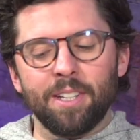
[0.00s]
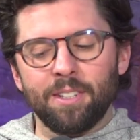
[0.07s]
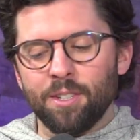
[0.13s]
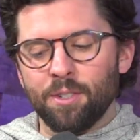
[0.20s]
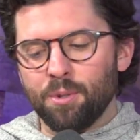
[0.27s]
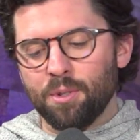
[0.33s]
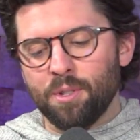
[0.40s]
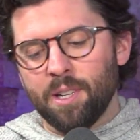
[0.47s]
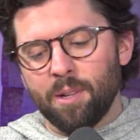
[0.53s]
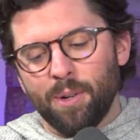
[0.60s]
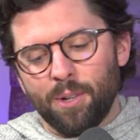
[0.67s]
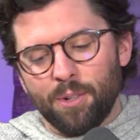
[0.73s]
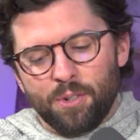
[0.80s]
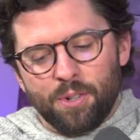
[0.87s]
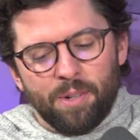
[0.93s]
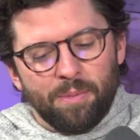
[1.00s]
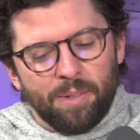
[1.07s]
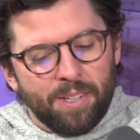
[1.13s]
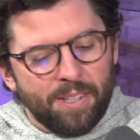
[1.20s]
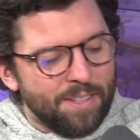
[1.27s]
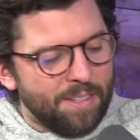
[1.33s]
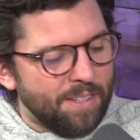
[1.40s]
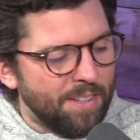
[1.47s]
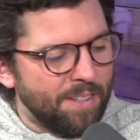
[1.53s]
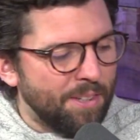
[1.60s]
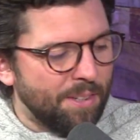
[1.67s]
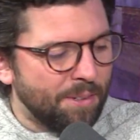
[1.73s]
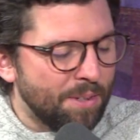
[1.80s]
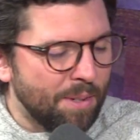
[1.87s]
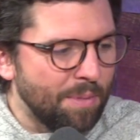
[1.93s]
interesting about treatment is, you
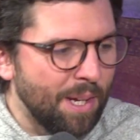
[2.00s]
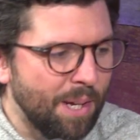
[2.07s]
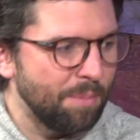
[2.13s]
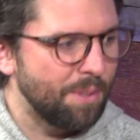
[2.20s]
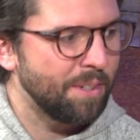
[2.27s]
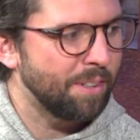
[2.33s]
know, sometimes